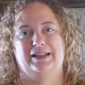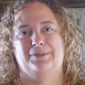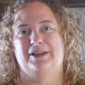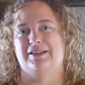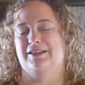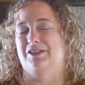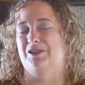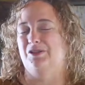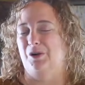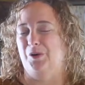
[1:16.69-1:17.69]
because it's
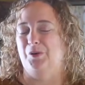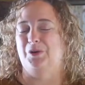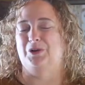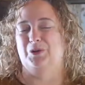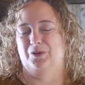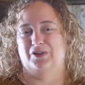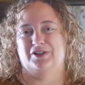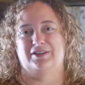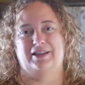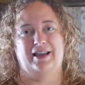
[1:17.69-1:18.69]
so
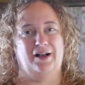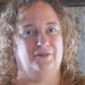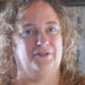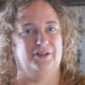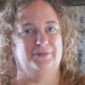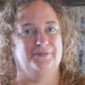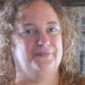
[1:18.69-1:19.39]
universally helpful.